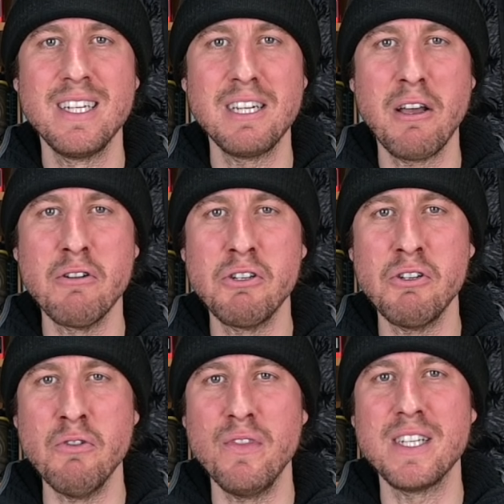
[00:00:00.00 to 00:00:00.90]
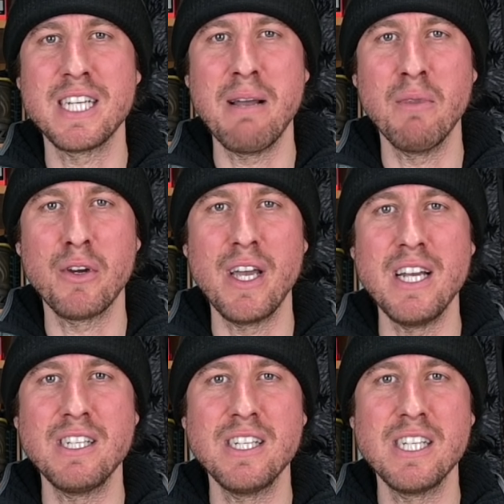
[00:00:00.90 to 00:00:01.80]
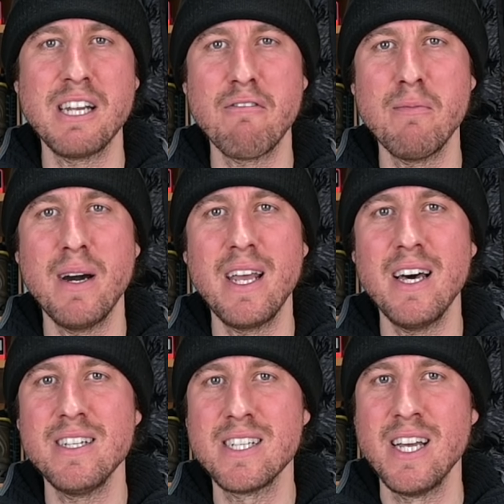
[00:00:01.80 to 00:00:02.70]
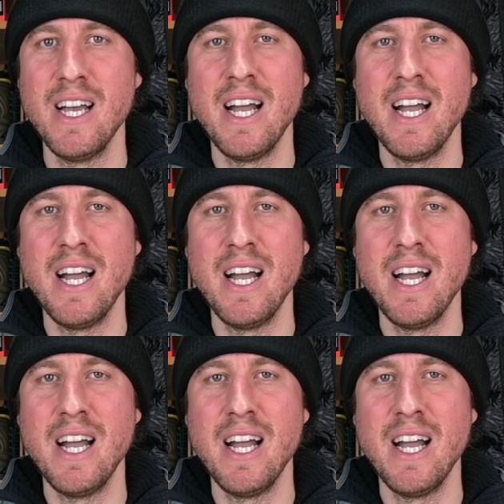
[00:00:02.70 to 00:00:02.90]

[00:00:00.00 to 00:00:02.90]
to go shoot the same locations as everybody else.